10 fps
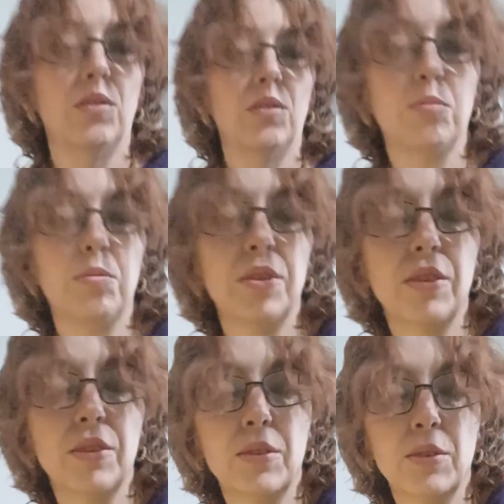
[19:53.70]
But
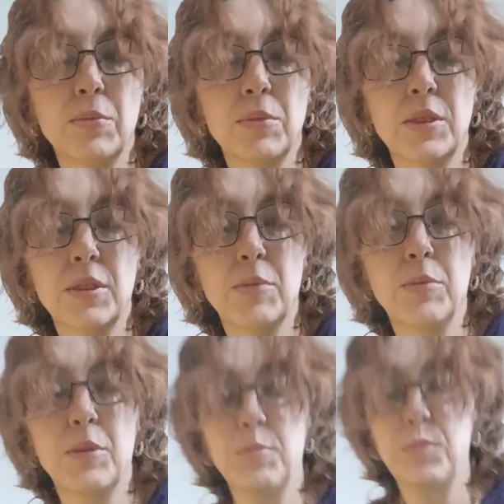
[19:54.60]
this is what I'm going
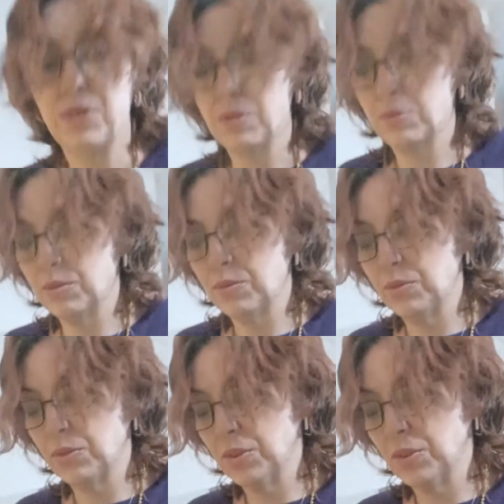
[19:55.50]
to be doing for